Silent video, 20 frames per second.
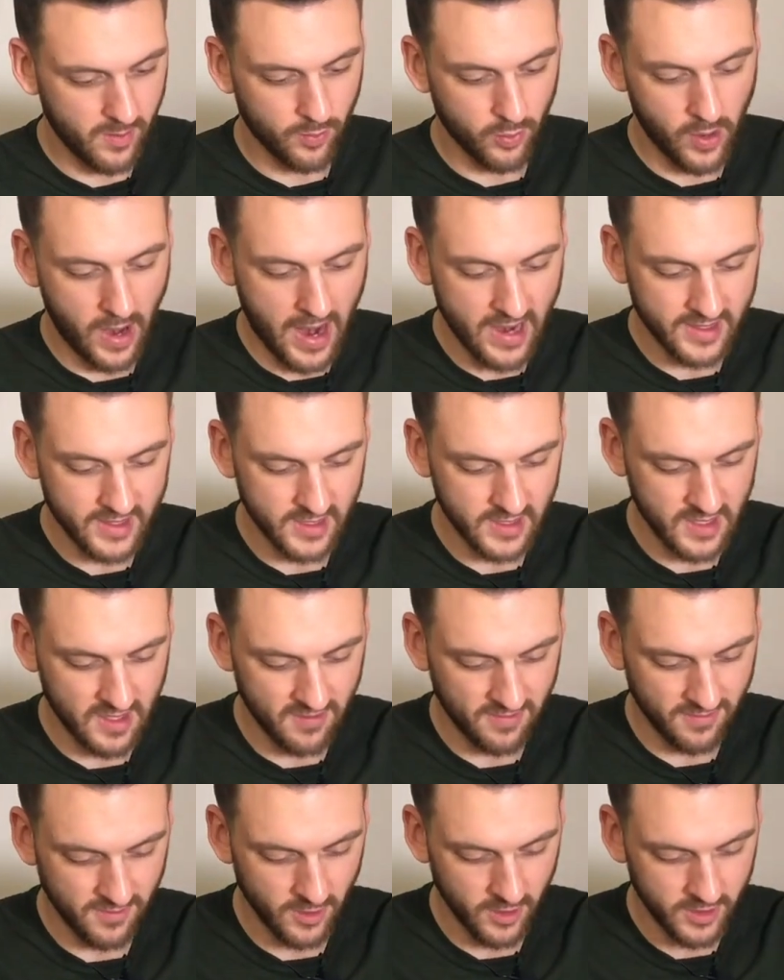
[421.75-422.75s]
practice
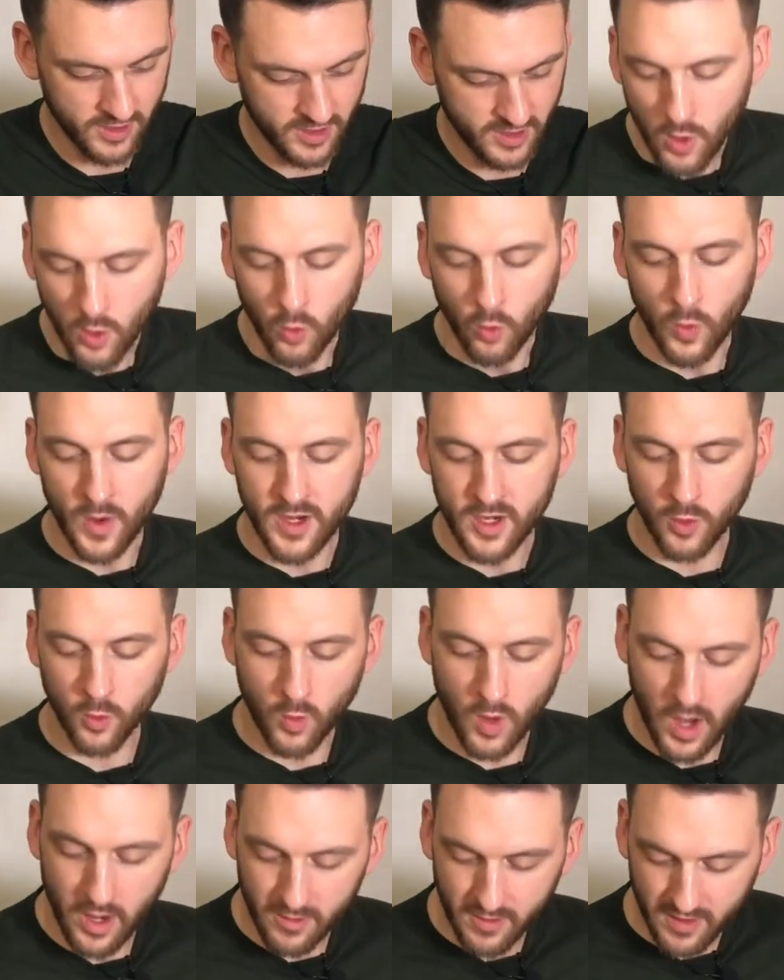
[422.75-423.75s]
at first. When you're
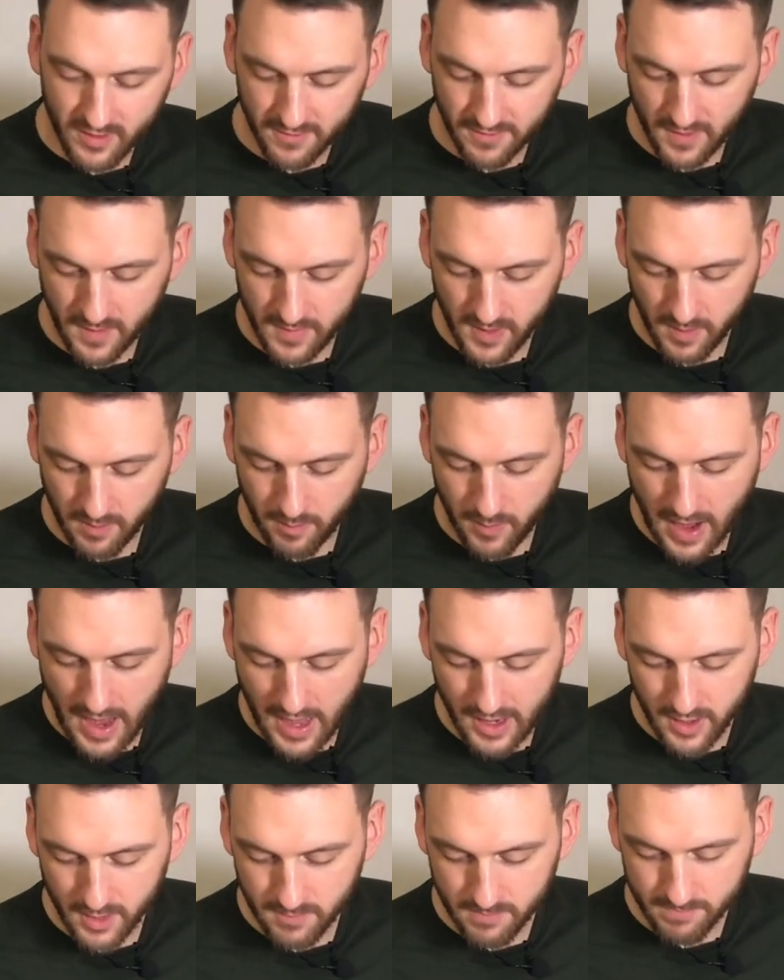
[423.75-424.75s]
watering from the
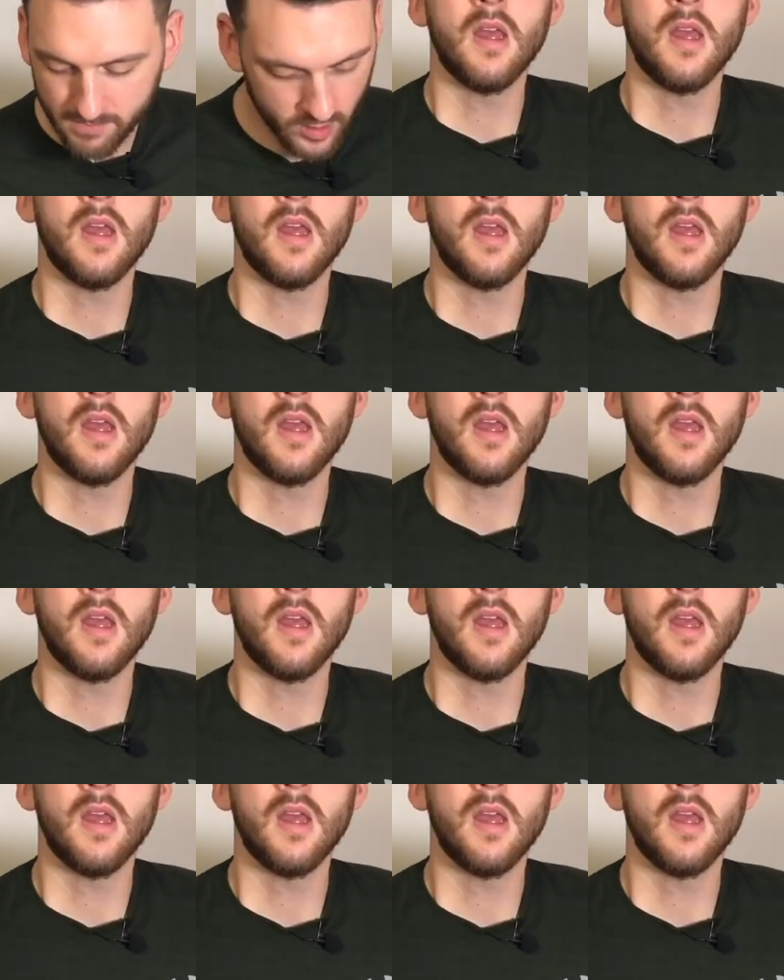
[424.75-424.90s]
bottom,